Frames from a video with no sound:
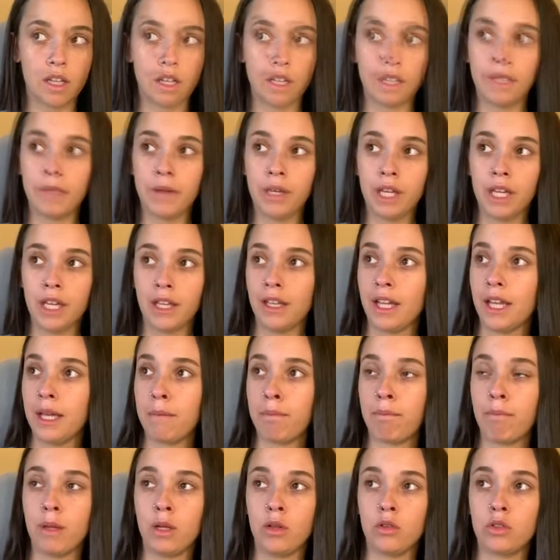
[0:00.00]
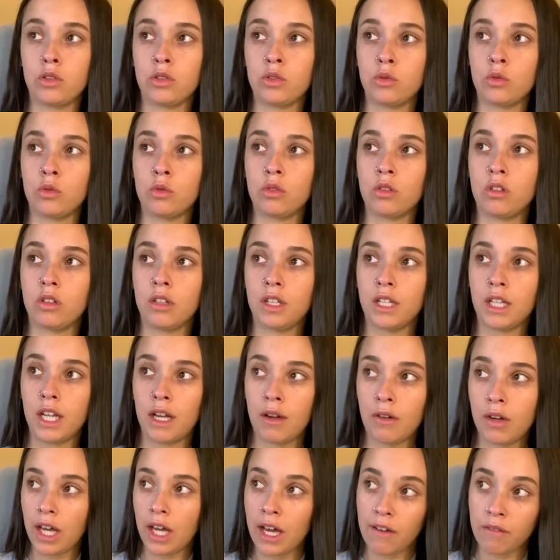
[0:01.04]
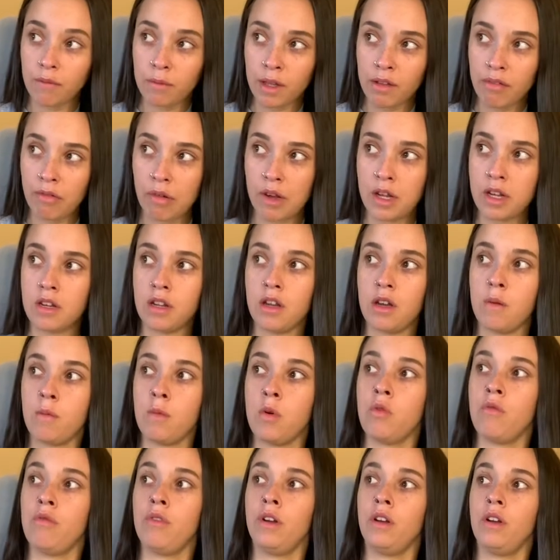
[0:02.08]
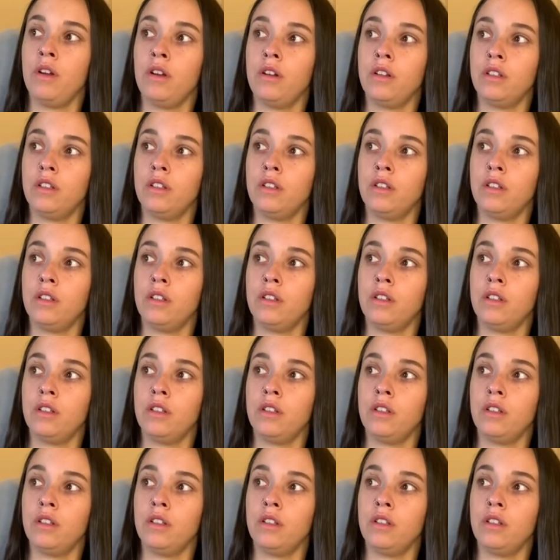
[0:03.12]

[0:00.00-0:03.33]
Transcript: Being in like middle school, and I would my friend come over.